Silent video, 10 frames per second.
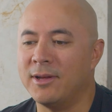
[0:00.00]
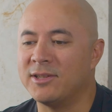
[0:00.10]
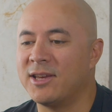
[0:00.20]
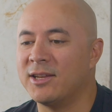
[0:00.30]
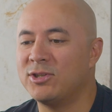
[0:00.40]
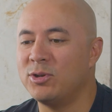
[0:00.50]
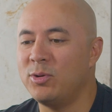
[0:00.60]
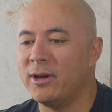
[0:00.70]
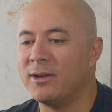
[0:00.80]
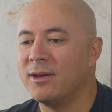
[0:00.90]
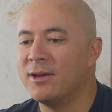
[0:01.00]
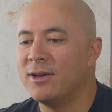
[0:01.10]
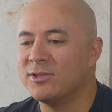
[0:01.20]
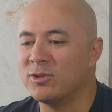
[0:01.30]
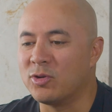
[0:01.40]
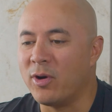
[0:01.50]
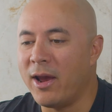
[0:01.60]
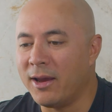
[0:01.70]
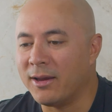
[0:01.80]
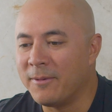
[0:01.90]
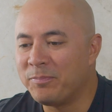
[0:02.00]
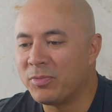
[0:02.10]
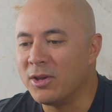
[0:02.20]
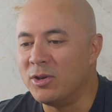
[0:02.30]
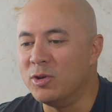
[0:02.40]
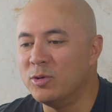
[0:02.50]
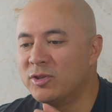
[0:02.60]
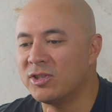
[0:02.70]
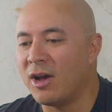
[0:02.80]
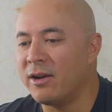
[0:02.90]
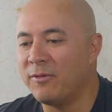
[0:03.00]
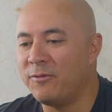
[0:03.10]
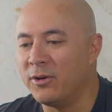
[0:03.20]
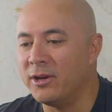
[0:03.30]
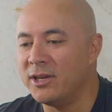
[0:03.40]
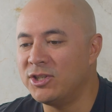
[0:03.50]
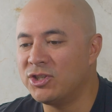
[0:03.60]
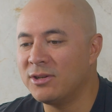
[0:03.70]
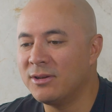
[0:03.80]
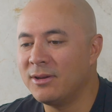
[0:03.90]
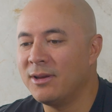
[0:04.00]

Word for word: Let's get to it. So, Greg, you saw the footage.